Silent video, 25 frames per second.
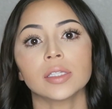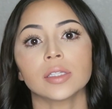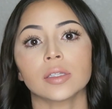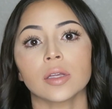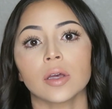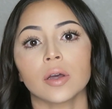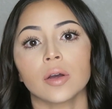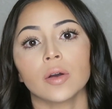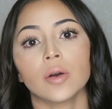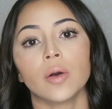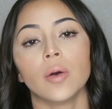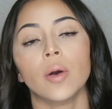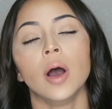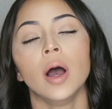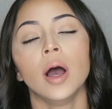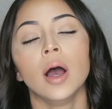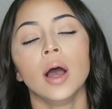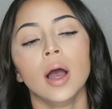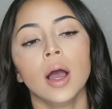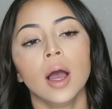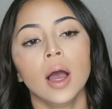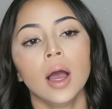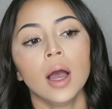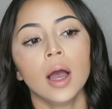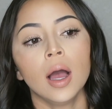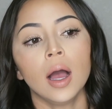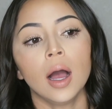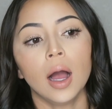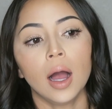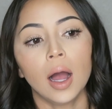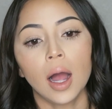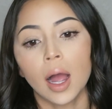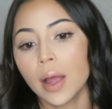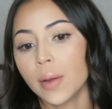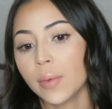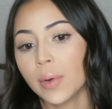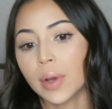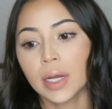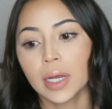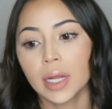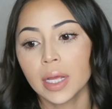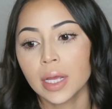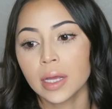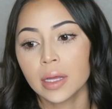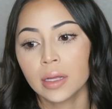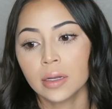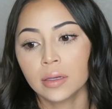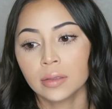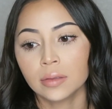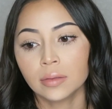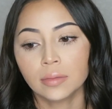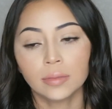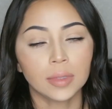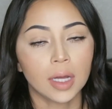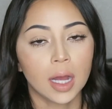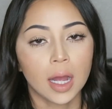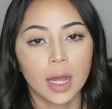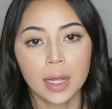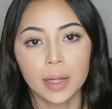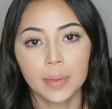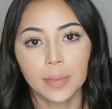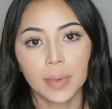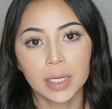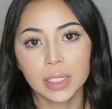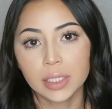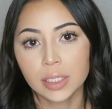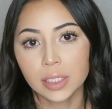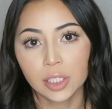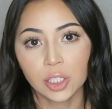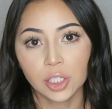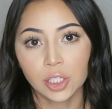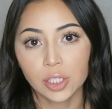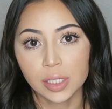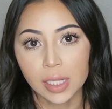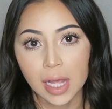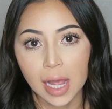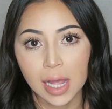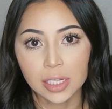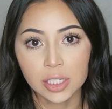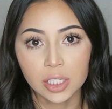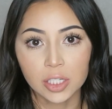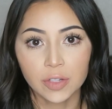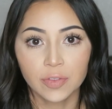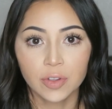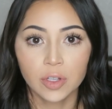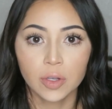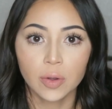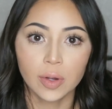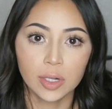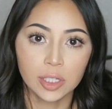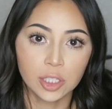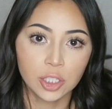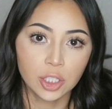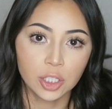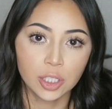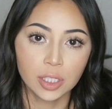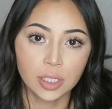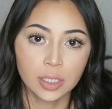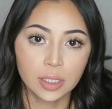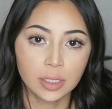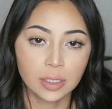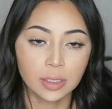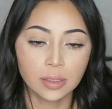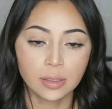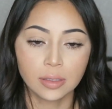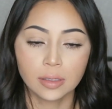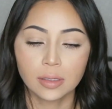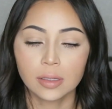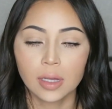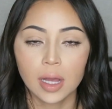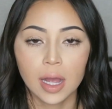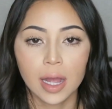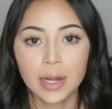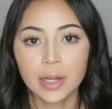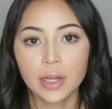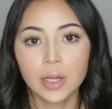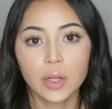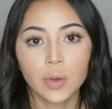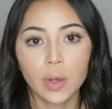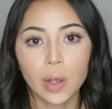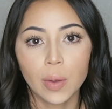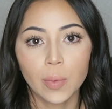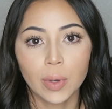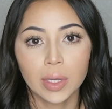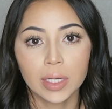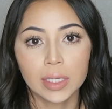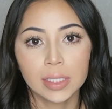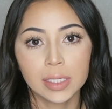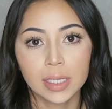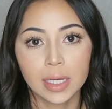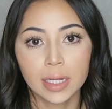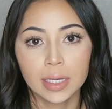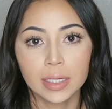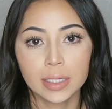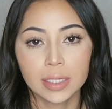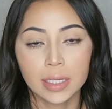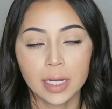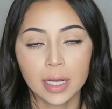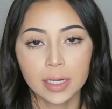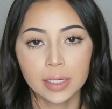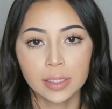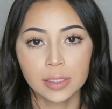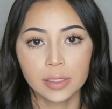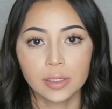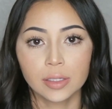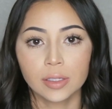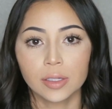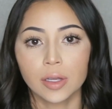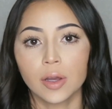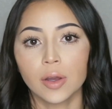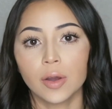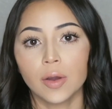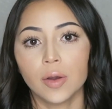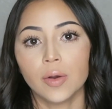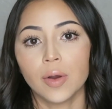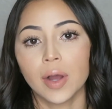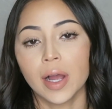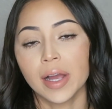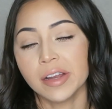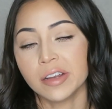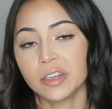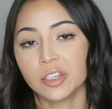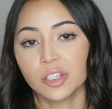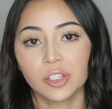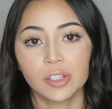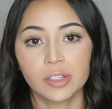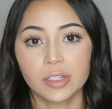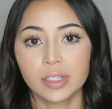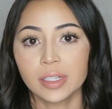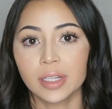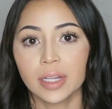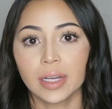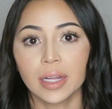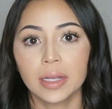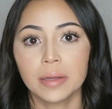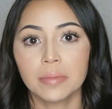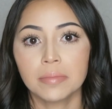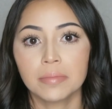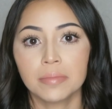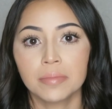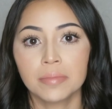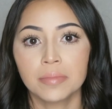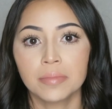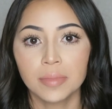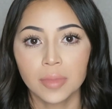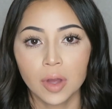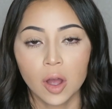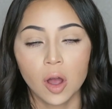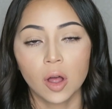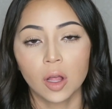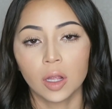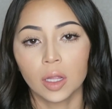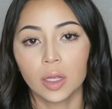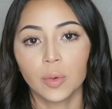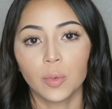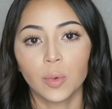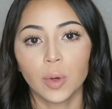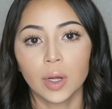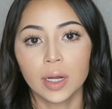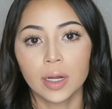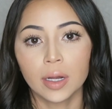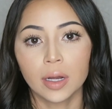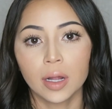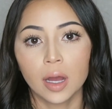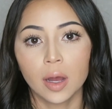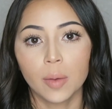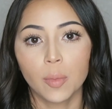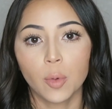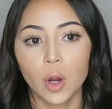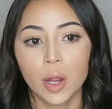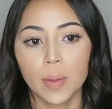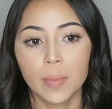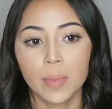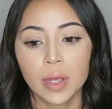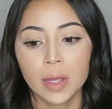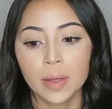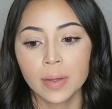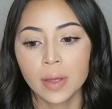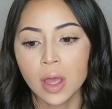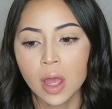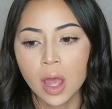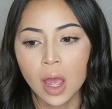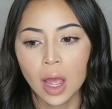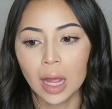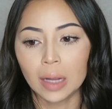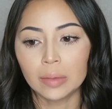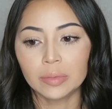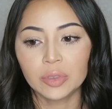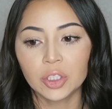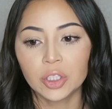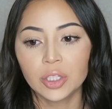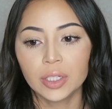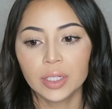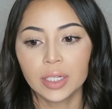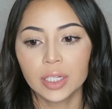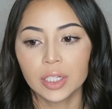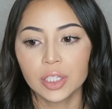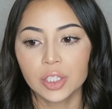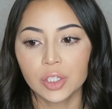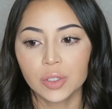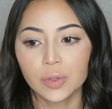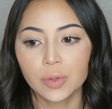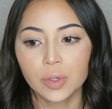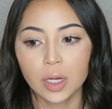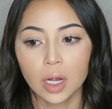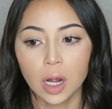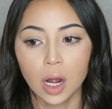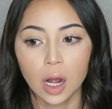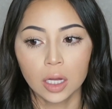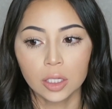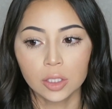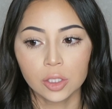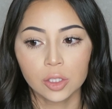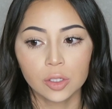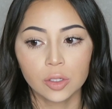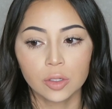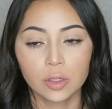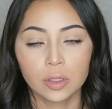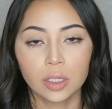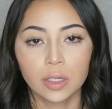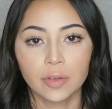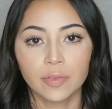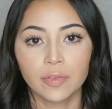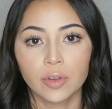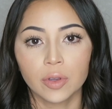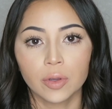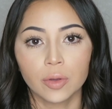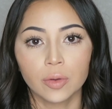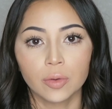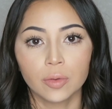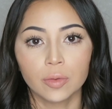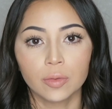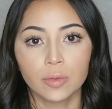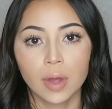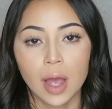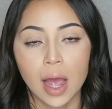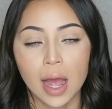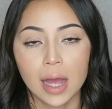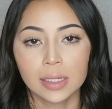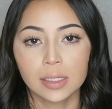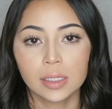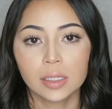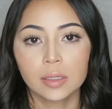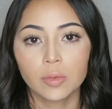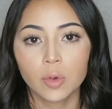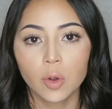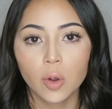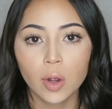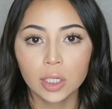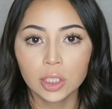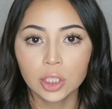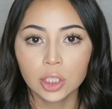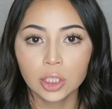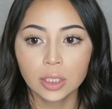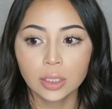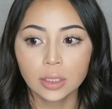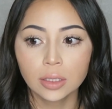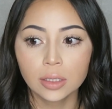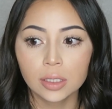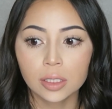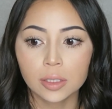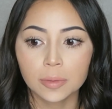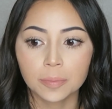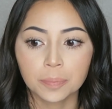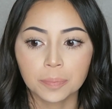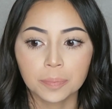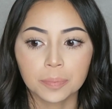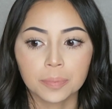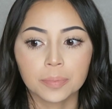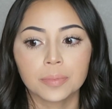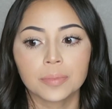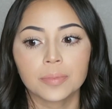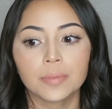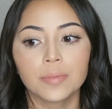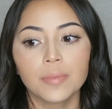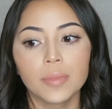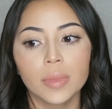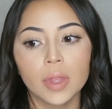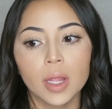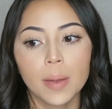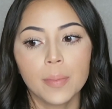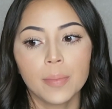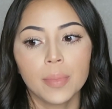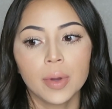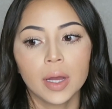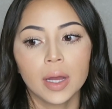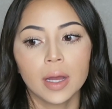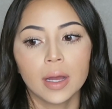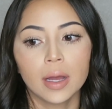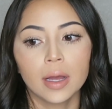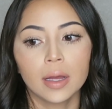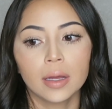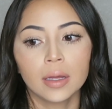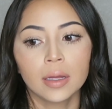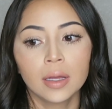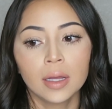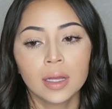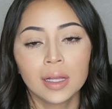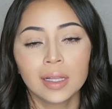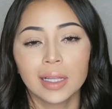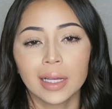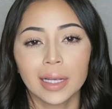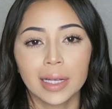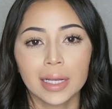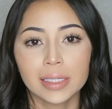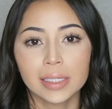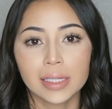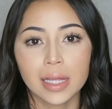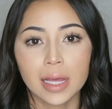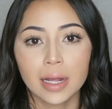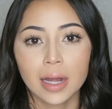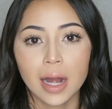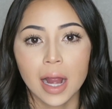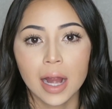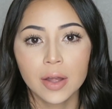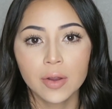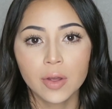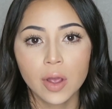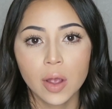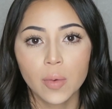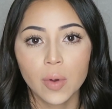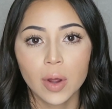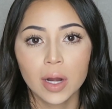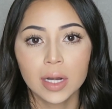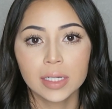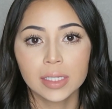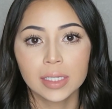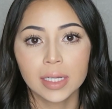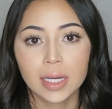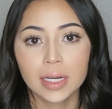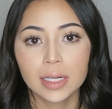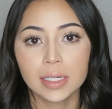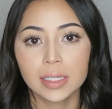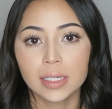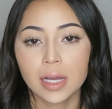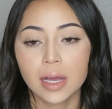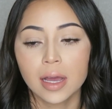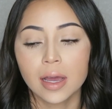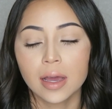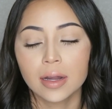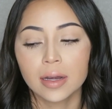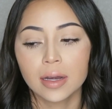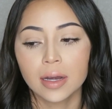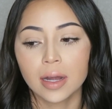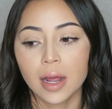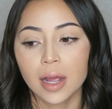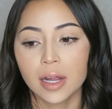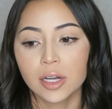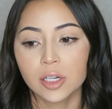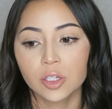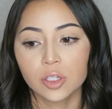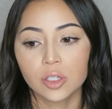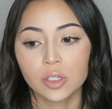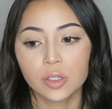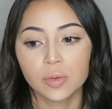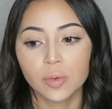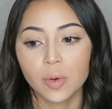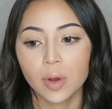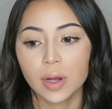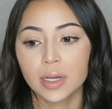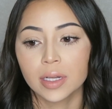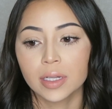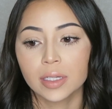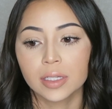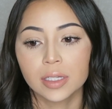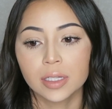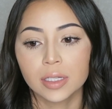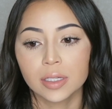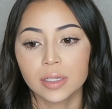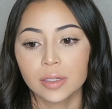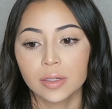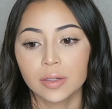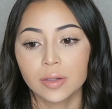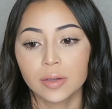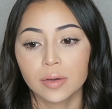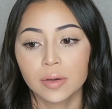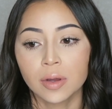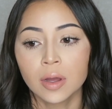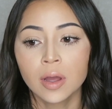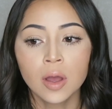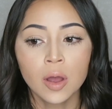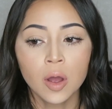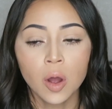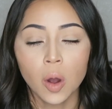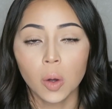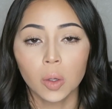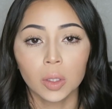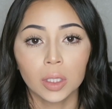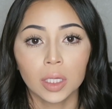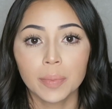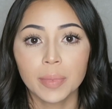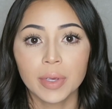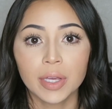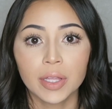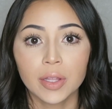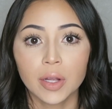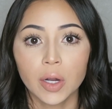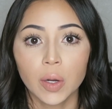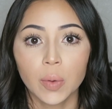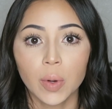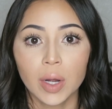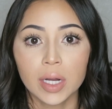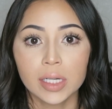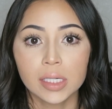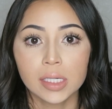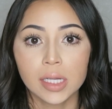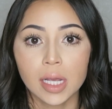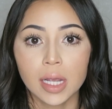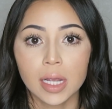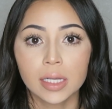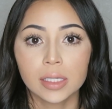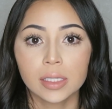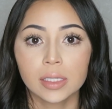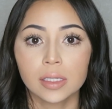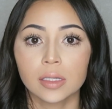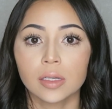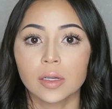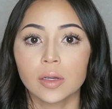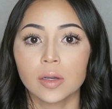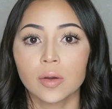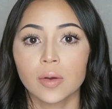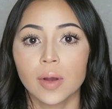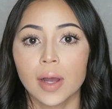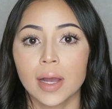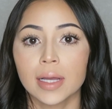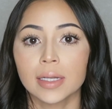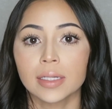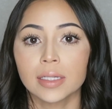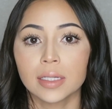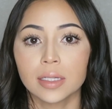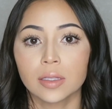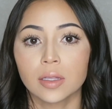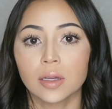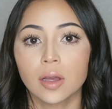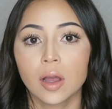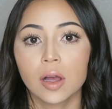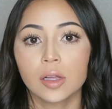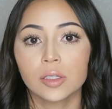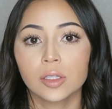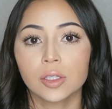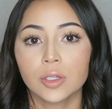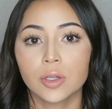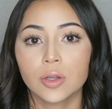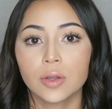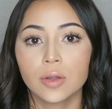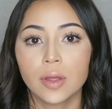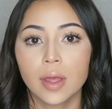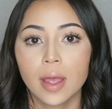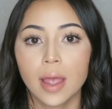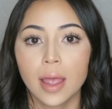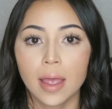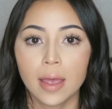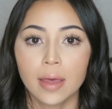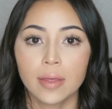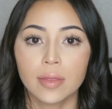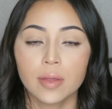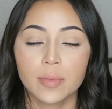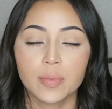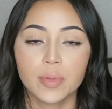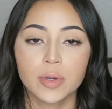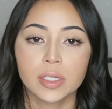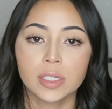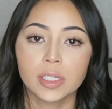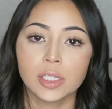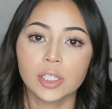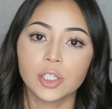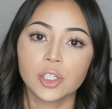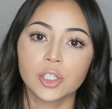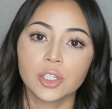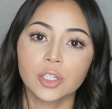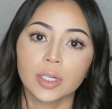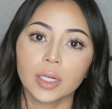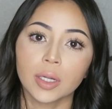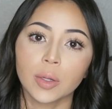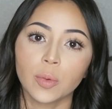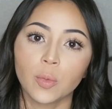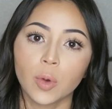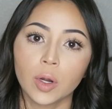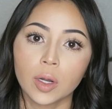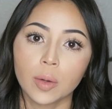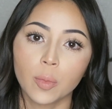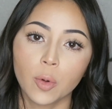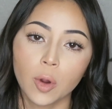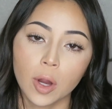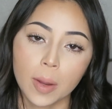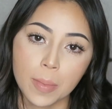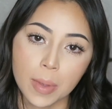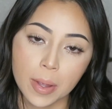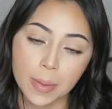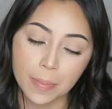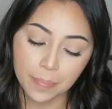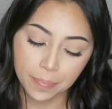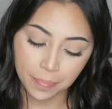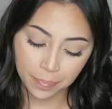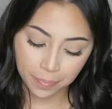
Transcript: So I went in, I basically just asked a few questions. I knew I wanted to get it done, so I just did it all in one appointment. I'm sure you could do a consult if you had some questions, but like I said, I knew I wanted to get it done and I just wanted to only be there one day, so I did the consult and the procedure in one appointment.